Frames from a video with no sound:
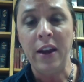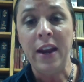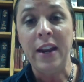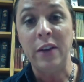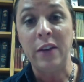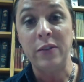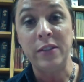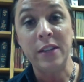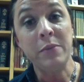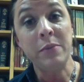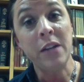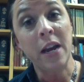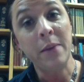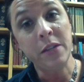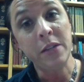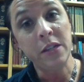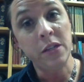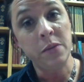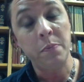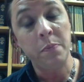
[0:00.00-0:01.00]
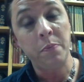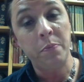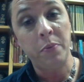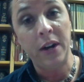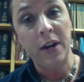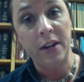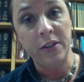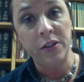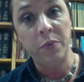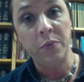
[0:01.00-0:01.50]
Now sometimes it's
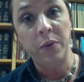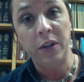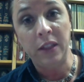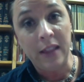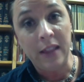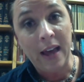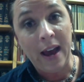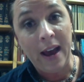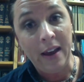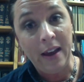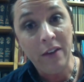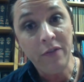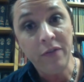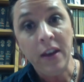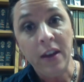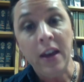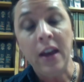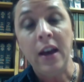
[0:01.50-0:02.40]
pronounced the word live,